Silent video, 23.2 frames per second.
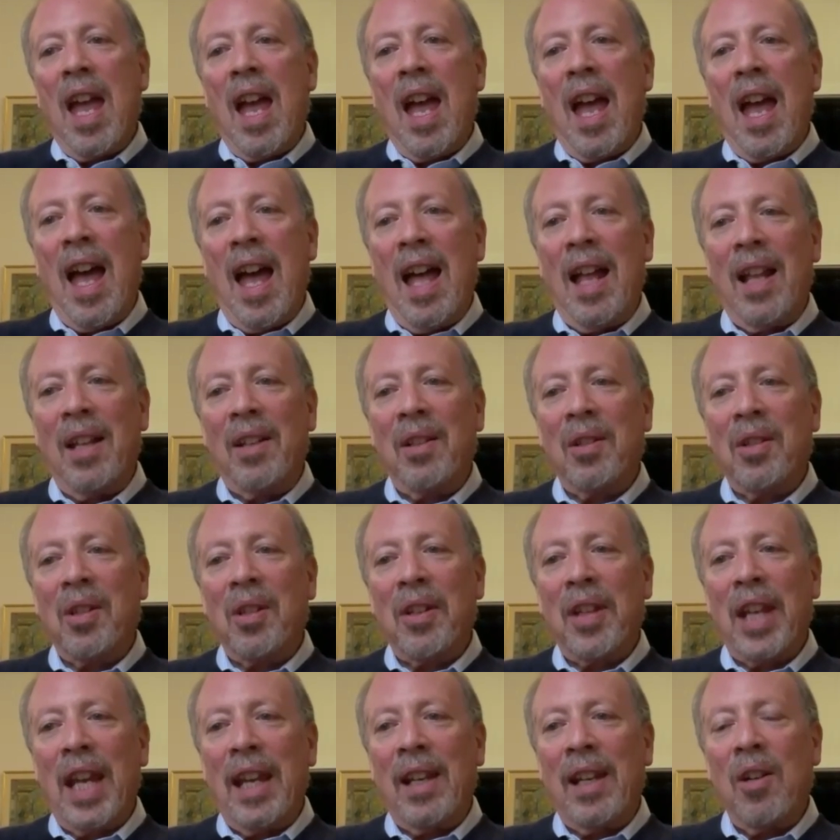And
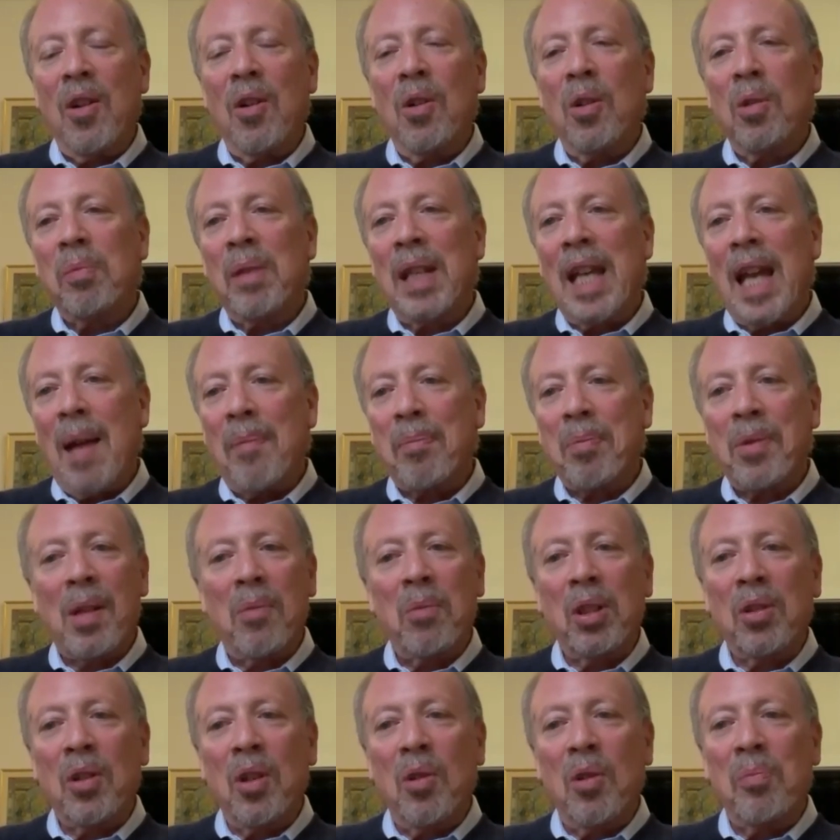they called me up,
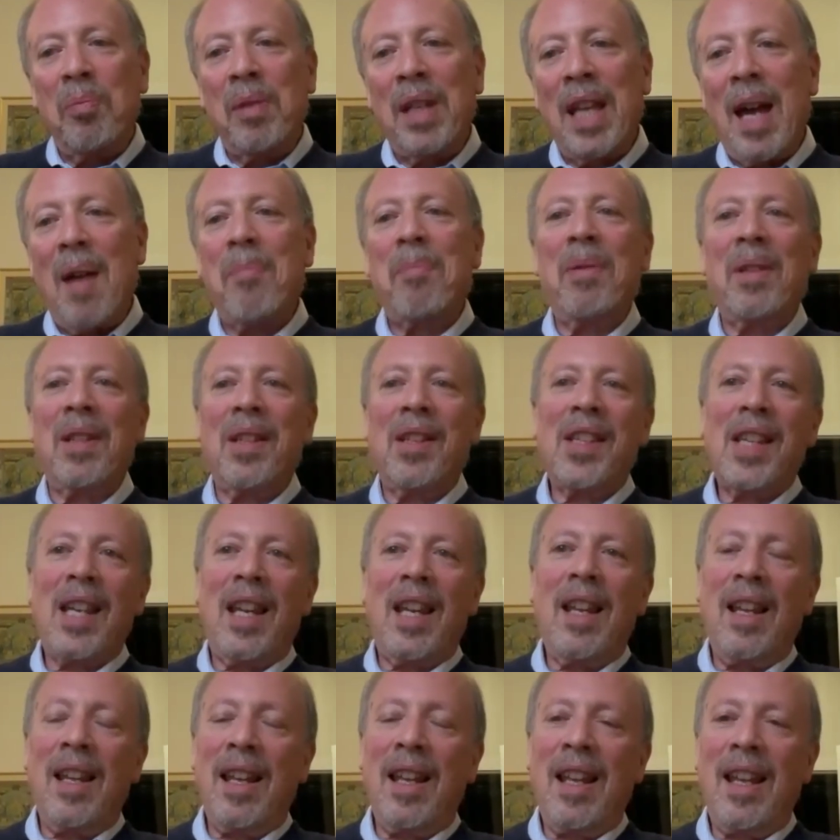someone called me up and
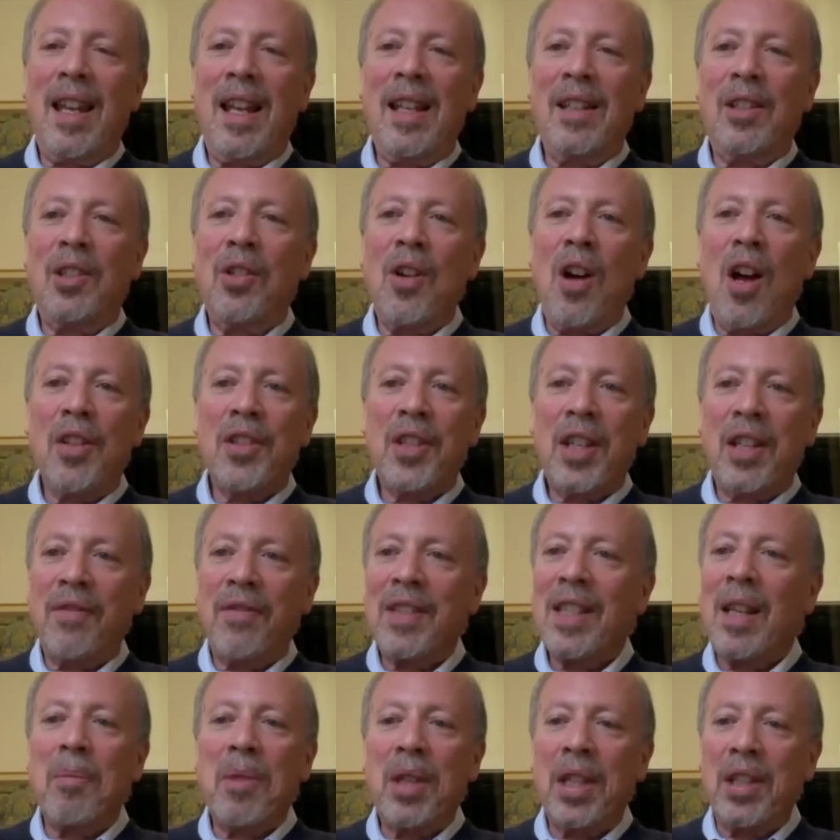said to ask if
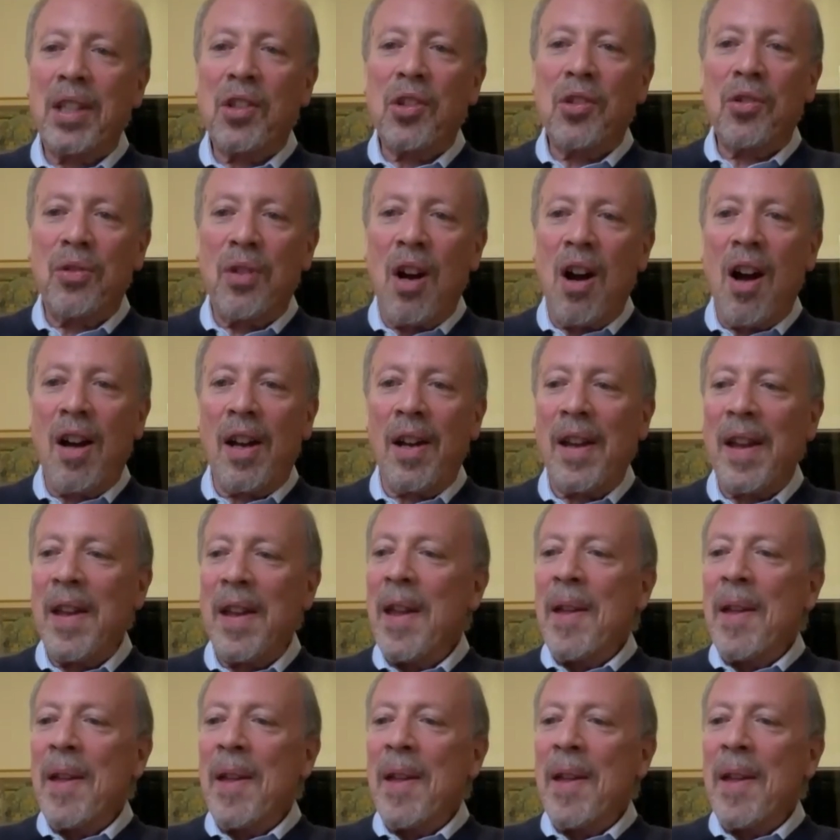something's wrong.